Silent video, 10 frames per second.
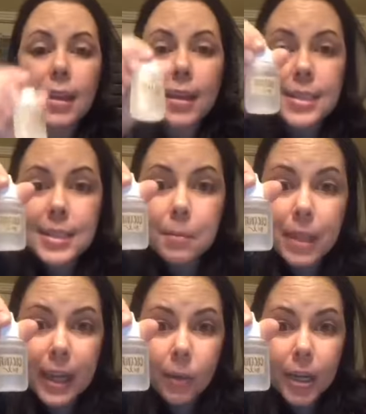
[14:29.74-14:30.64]
Some
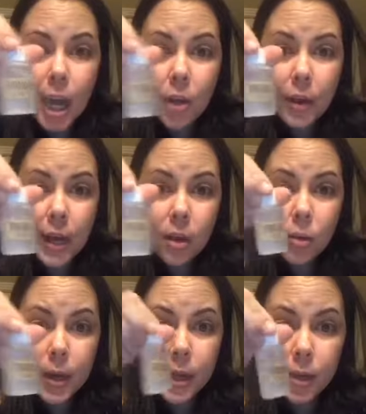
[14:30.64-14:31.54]
liquid coconut
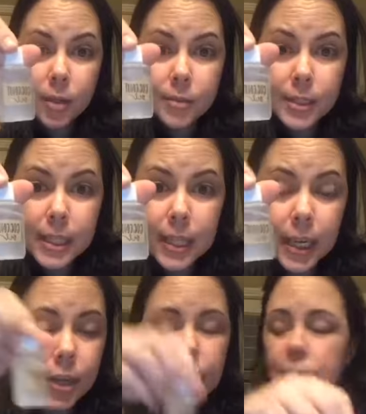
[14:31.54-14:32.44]
oil in
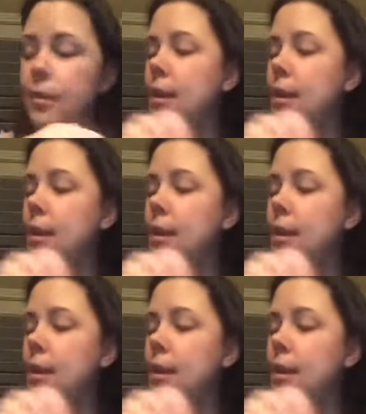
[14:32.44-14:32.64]
here.